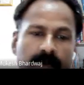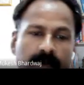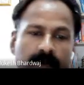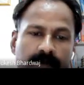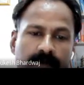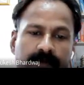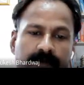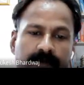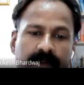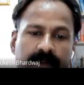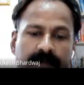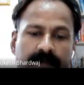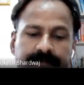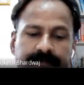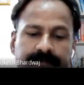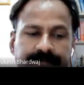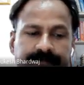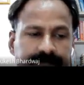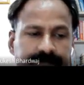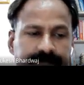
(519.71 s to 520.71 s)
Okay.
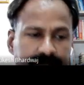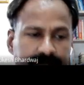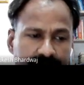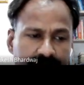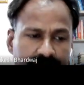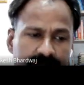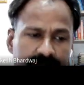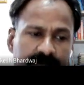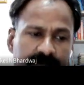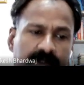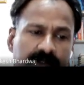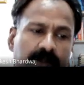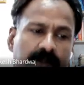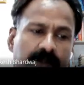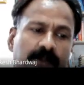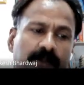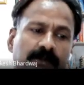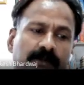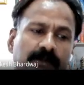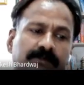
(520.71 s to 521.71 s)

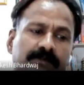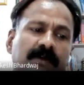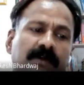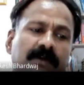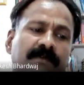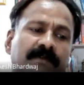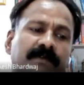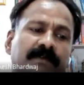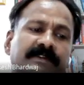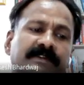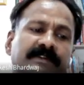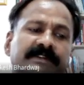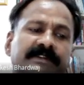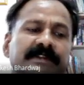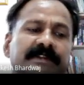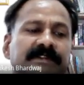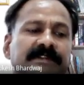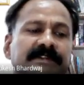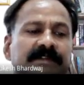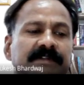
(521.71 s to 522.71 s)
So after
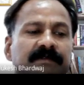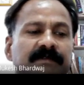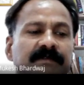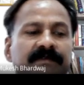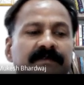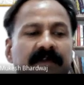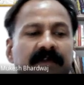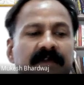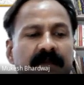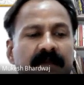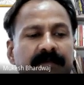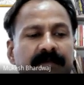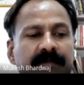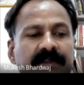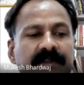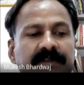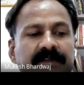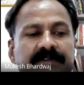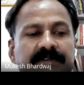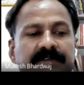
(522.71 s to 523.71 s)
visiting some of the
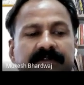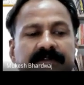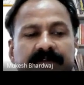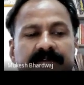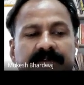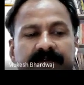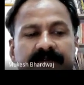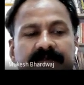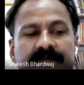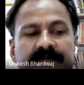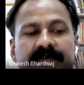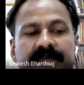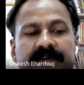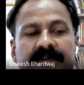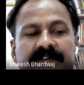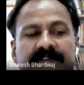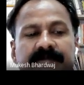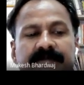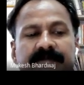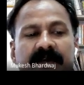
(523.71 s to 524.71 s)
applications of different
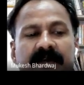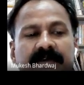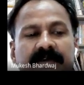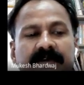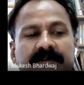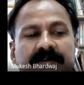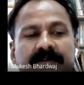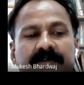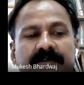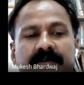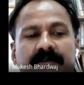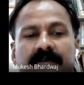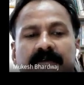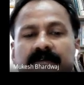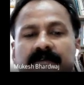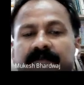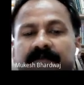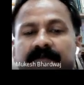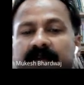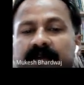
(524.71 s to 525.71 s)
aspects
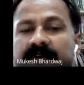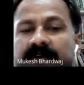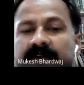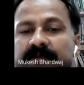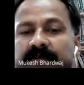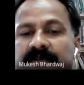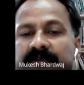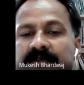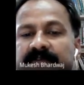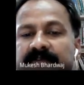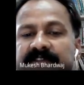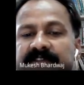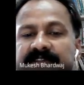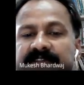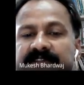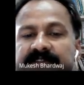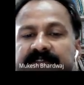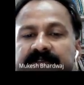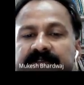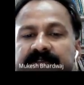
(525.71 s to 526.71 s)
of atomic
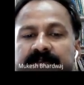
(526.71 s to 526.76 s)
physics,